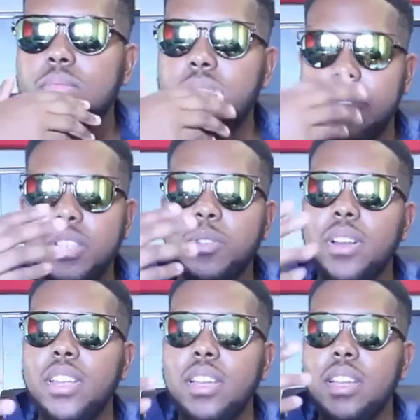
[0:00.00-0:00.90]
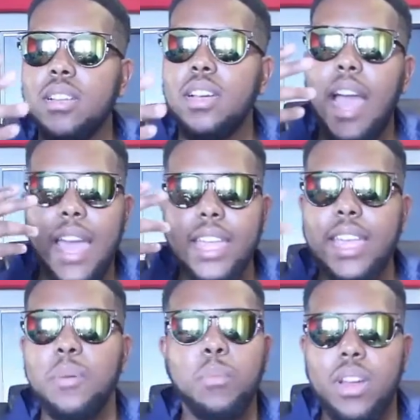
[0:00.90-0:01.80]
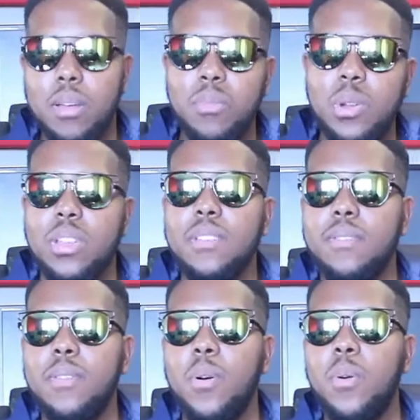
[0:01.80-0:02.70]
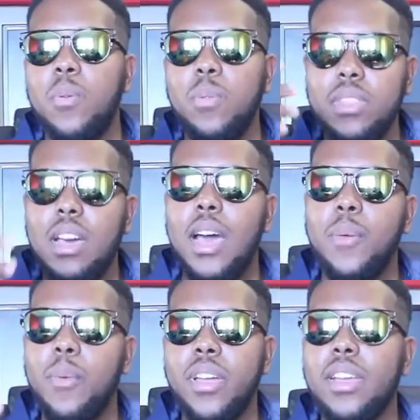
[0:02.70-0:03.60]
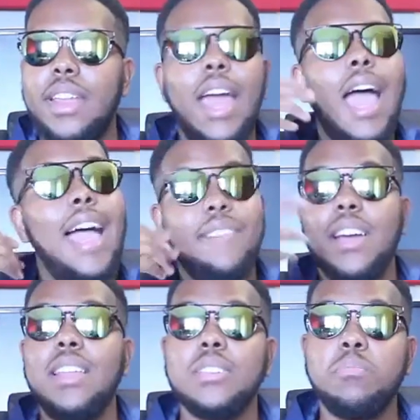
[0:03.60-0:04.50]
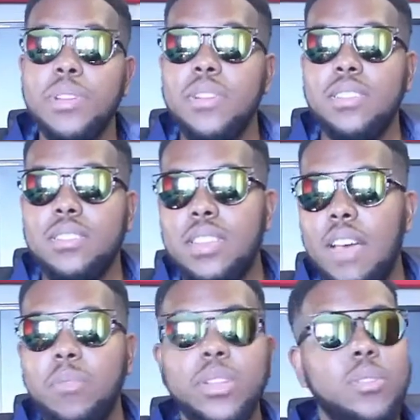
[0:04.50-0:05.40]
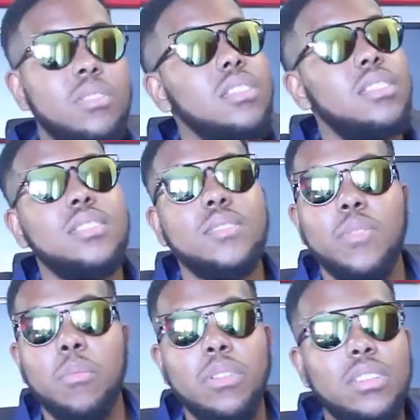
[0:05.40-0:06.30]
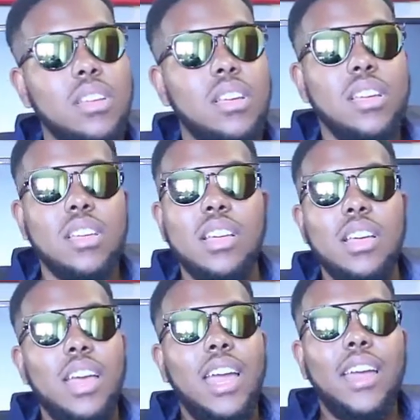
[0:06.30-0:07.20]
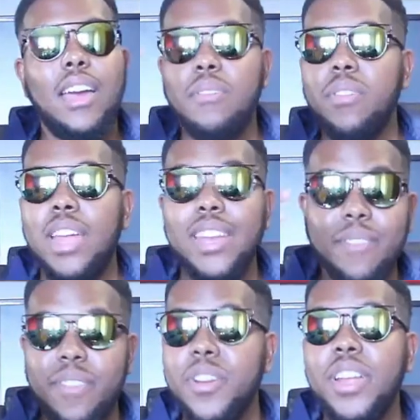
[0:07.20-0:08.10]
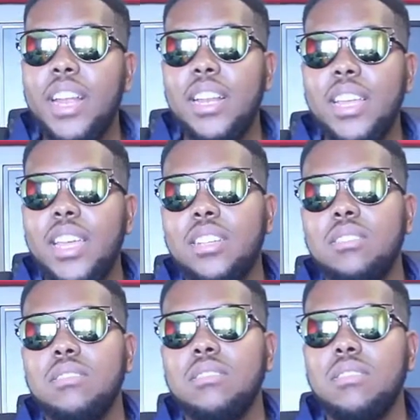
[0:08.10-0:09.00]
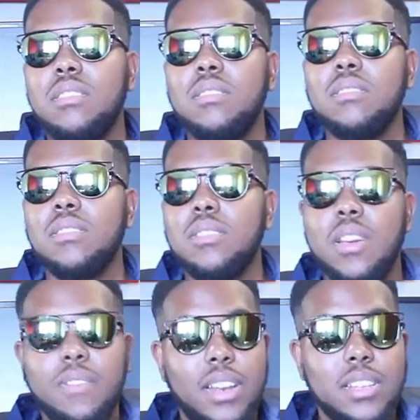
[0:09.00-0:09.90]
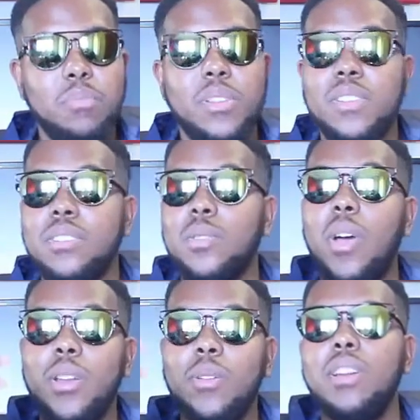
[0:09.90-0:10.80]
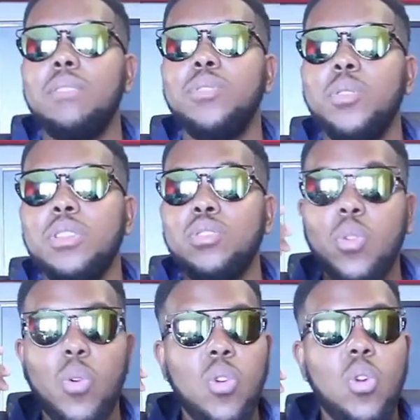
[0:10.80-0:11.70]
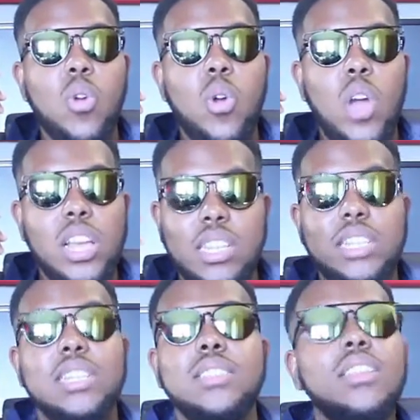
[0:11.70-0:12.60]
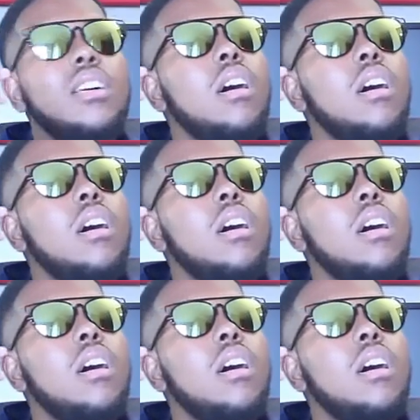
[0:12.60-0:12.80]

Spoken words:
eventually I get what I'm looking for with the hard work, and I've got experience. I've been doing this from a very early age, you know, so I've got experience, so I know what I'm doing. So I suggest